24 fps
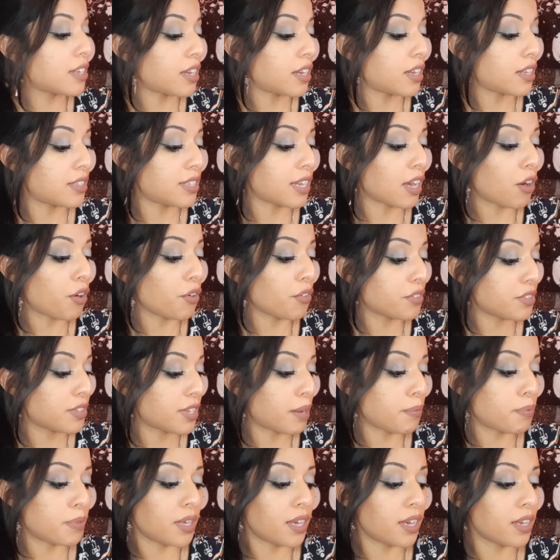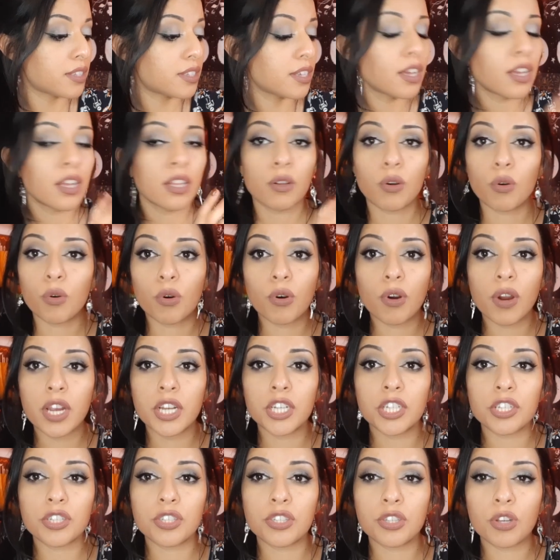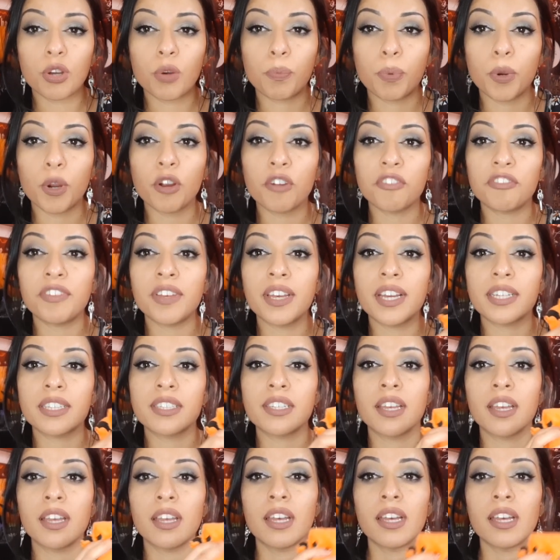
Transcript: uh, towel type things. Orange is so perfect.